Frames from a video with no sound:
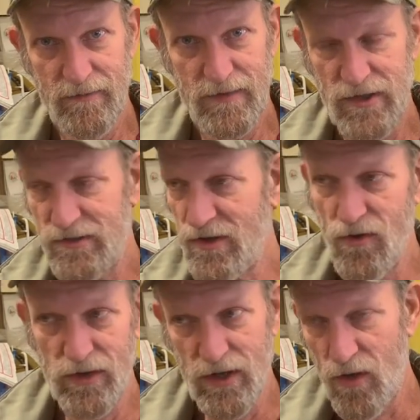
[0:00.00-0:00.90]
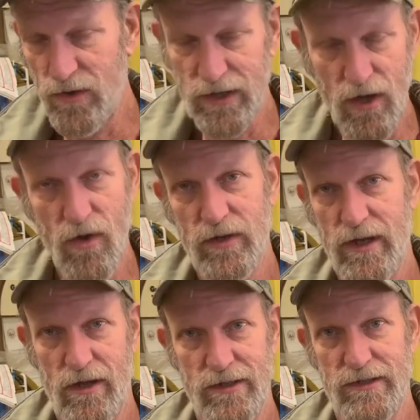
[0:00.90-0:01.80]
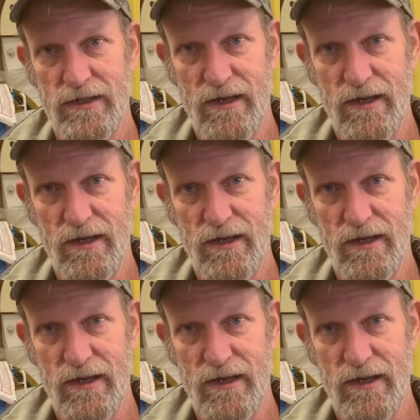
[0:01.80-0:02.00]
just on and on and on, and all this stuff,